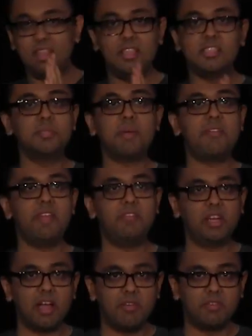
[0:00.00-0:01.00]
this is my
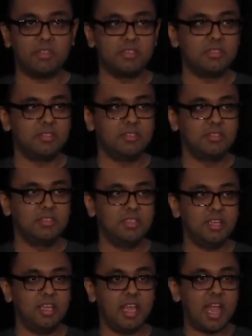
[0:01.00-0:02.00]
favorite conference,
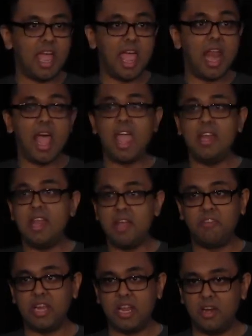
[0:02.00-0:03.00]
and I
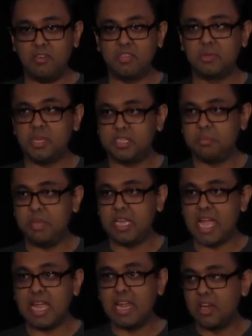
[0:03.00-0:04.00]
never get nervous when I speak.
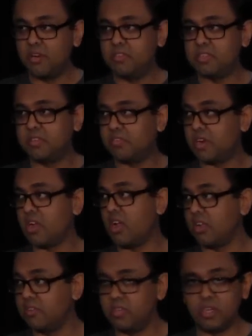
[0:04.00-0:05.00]
I get nervous in front of
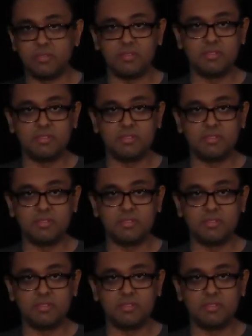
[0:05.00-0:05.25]
all of you.